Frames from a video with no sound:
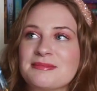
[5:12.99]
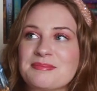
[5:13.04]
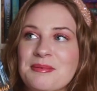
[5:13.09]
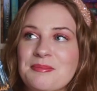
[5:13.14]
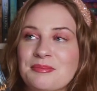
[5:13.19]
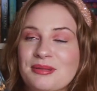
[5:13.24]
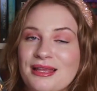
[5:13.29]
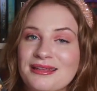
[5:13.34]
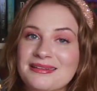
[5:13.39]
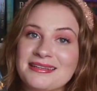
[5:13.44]
has
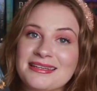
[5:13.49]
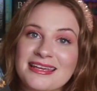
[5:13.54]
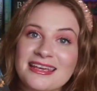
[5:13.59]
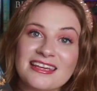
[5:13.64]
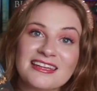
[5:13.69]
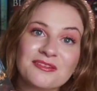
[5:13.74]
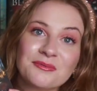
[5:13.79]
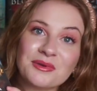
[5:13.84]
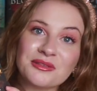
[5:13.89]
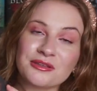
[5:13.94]
been blending
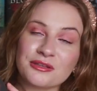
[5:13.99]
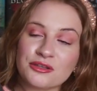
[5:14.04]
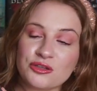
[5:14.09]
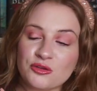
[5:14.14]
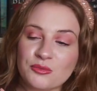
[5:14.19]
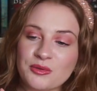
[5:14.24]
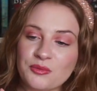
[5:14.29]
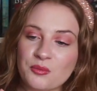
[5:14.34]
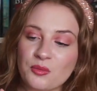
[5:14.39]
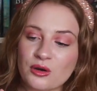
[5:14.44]
in with the
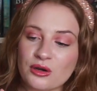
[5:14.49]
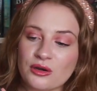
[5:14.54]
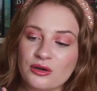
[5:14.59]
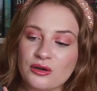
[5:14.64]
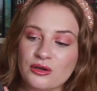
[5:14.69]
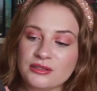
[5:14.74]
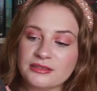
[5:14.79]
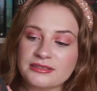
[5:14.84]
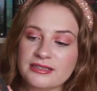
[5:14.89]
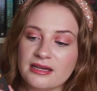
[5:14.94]
human
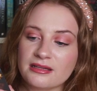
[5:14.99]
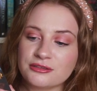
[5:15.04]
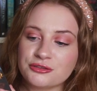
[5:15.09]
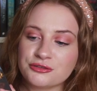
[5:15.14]
world,